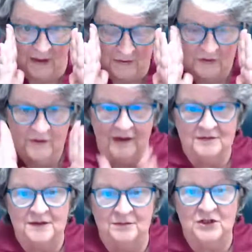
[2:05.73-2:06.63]
I do have
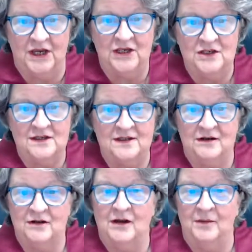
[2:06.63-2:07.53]
some changes
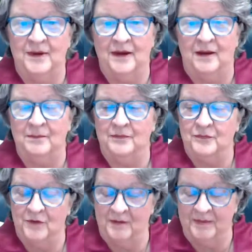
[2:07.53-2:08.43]
that are coming up
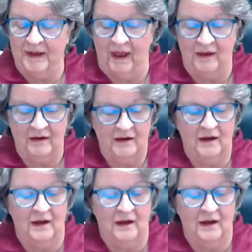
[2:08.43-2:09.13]
before I begin.